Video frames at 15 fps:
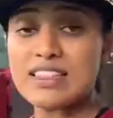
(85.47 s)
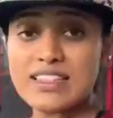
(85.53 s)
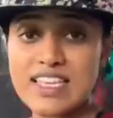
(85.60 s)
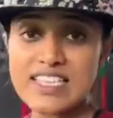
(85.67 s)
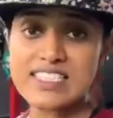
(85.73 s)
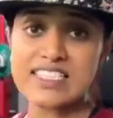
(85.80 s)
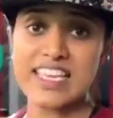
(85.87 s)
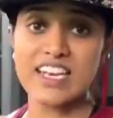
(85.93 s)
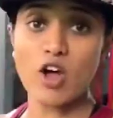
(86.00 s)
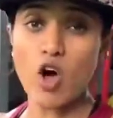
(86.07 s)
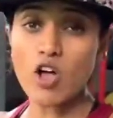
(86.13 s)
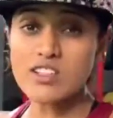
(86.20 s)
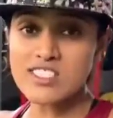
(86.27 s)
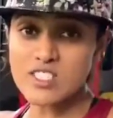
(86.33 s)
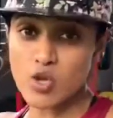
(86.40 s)
This can
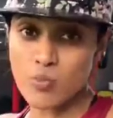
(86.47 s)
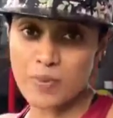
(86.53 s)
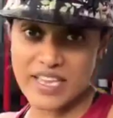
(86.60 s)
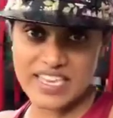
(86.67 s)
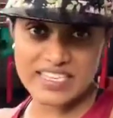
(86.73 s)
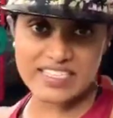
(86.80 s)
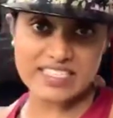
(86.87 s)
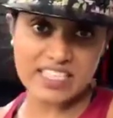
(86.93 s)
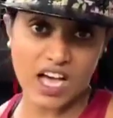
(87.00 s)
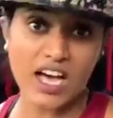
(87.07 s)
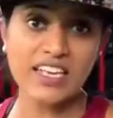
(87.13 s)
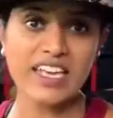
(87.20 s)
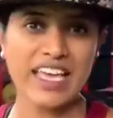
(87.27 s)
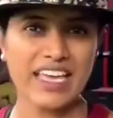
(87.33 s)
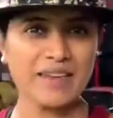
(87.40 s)
also be
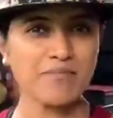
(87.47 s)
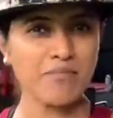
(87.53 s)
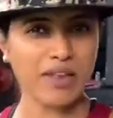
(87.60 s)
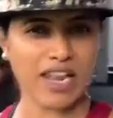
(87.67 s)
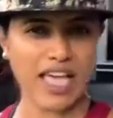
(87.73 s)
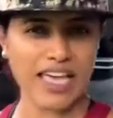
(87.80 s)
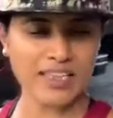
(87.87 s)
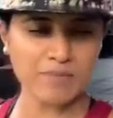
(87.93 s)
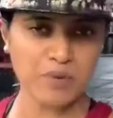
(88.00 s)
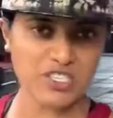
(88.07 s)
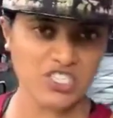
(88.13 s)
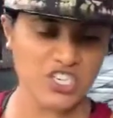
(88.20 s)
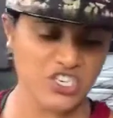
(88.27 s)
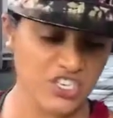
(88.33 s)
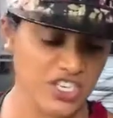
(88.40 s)
done in plank
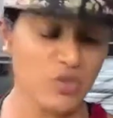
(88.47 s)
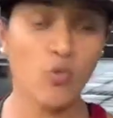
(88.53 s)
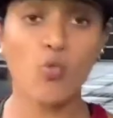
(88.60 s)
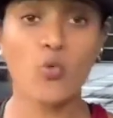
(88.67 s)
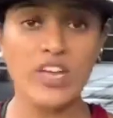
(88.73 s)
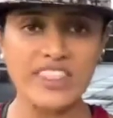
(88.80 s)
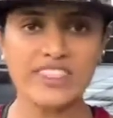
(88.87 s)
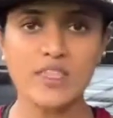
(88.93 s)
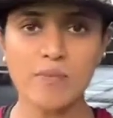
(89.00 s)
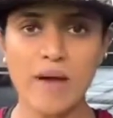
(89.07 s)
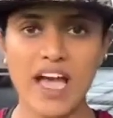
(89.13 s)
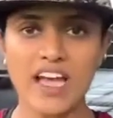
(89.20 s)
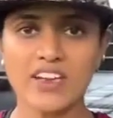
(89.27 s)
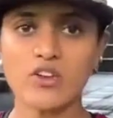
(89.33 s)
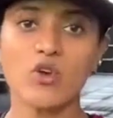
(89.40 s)
position with the
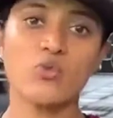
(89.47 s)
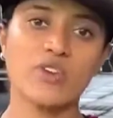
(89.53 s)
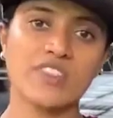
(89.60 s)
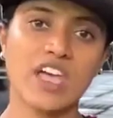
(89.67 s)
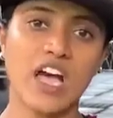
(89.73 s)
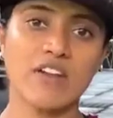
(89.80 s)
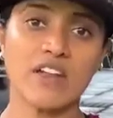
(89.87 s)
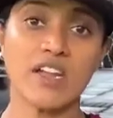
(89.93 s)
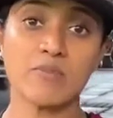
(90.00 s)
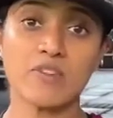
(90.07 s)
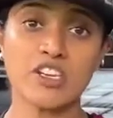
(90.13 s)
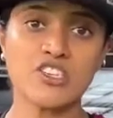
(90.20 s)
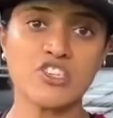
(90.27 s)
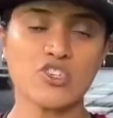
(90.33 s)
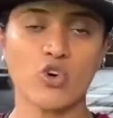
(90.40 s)
band or without, and I'm
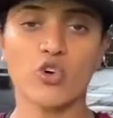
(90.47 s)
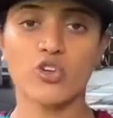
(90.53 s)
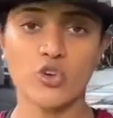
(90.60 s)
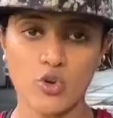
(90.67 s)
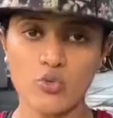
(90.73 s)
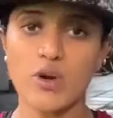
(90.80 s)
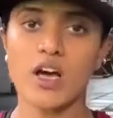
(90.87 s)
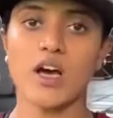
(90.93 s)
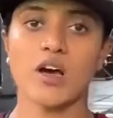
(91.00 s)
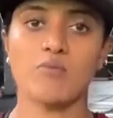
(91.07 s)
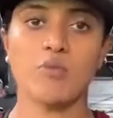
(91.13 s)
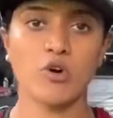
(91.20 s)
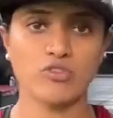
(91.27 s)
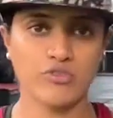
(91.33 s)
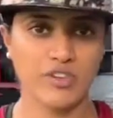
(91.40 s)
going to show you
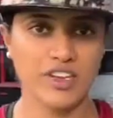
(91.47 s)
both